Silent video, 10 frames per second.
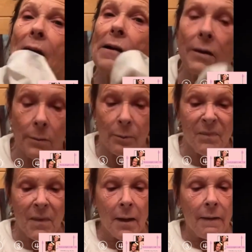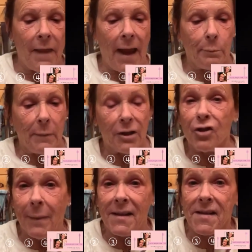don't wear
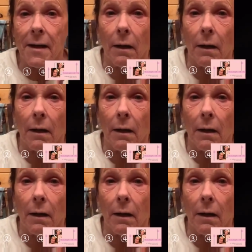that much